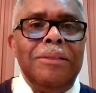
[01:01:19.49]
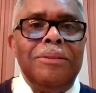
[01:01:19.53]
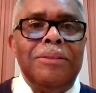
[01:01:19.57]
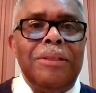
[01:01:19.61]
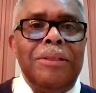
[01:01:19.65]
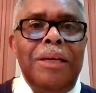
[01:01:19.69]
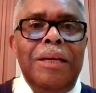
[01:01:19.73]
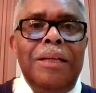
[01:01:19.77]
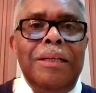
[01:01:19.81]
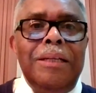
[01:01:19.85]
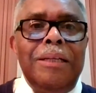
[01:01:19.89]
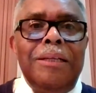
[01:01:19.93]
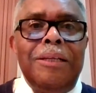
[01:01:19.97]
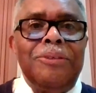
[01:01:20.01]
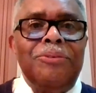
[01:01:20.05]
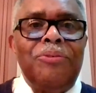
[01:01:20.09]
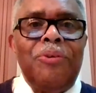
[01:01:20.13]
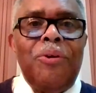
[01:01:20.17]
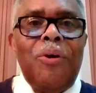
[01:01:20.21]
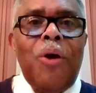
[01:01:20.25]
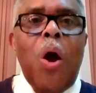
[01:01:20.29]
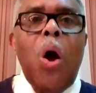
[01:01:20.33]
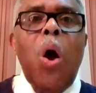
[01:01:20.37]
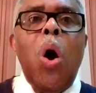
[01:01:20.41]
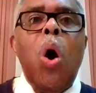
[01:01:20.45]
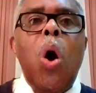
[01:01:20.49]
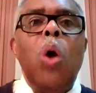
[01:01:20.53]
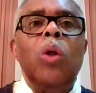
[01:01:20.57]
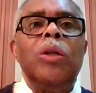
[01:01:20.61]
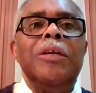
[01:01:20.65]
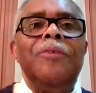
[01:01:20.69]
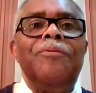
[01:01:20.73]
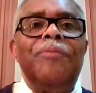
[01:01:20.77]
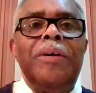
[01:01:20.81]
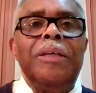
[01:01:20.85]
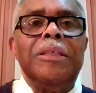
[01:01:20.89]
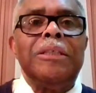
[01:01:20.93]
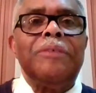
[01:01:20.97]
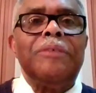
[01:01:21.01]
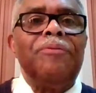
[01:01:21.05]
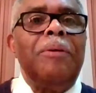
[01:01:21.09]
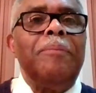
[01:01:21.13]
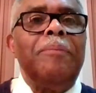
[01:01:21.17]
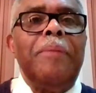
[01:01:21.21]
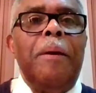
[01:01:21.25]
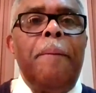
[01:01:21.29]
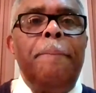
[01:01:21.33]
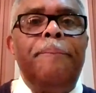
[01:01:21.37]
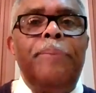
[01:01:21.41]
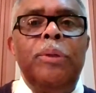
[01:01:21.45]
steal, and destroy all of us from
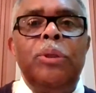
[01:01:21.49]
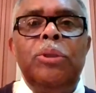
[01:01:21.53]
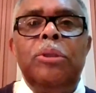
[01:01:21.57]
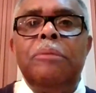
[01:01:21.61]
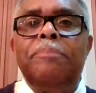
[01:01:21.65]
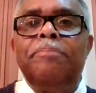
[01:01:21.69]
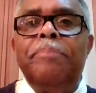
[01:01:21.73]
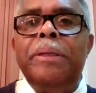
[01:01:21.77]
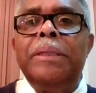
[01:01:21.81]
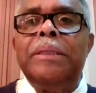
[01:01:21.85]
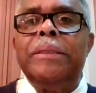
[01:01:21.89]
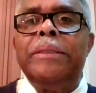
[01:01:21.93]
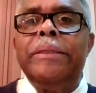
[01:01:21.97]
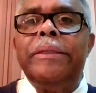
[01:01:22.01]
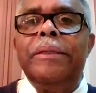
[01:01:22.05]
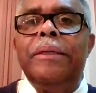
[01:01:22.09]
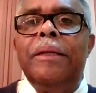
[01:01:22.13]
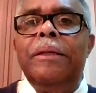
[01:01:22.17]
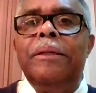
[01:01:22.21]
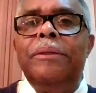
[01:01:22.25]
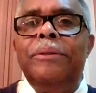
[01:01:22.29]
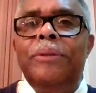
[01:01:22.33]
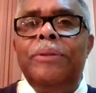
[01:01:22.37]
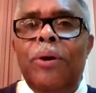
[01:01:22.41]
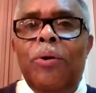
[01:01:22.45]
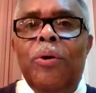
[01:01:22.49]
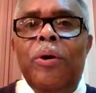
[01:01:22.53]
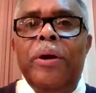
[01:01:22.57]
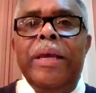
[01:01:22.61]
the pulpit to the door.